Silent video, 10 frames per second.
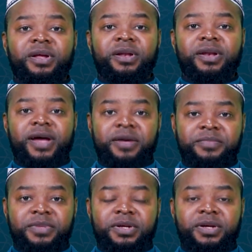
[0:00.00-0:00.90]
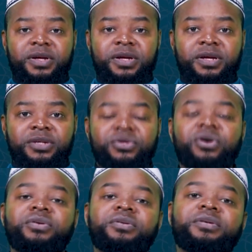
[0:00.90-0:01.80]
Now,
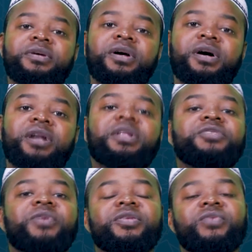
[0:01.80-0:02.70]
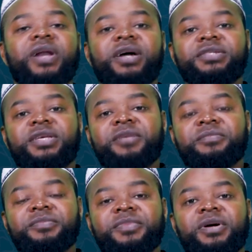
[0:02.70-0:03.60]
so Allah subhanahu wa ta'ala will ask him,
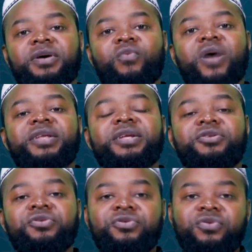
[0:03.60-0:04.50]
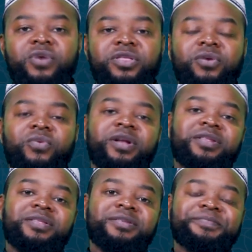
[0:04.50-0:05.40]
what did you do with your wealth?
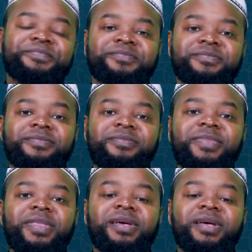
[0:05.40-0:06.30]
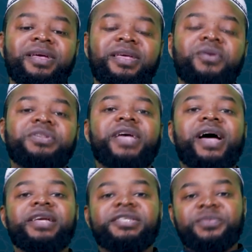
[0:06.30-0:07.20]
He will say,
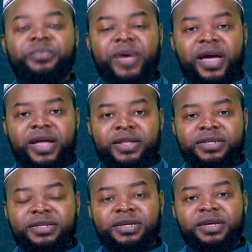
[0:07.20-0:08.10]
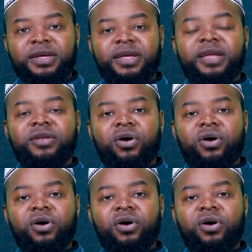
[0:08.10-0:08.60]
I spent in